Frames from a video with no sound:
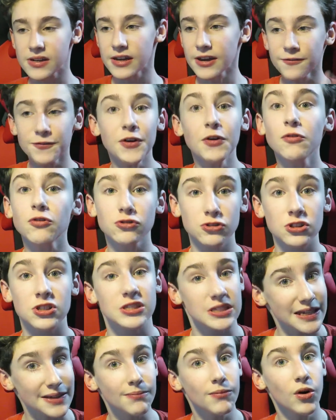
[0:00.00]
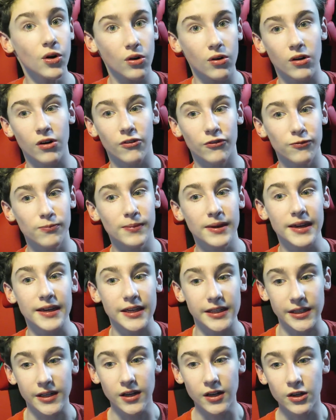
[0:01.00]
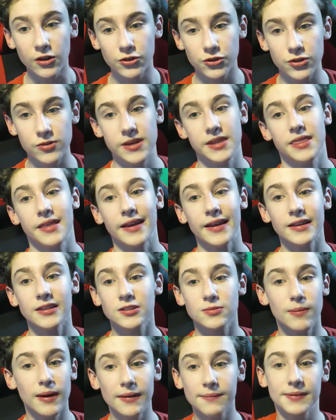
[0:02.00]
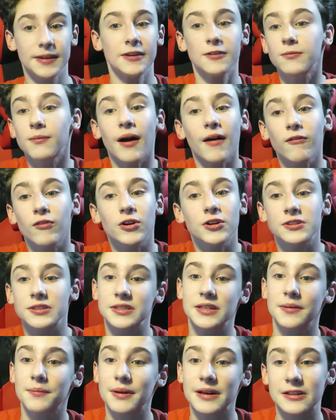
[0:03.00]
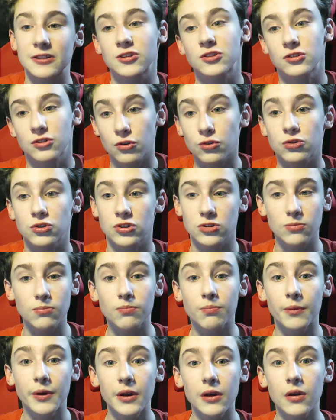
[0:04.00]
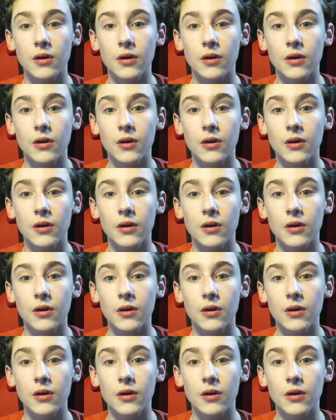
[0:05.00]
If you want to see more of me doing this, maybe you might want to see me do some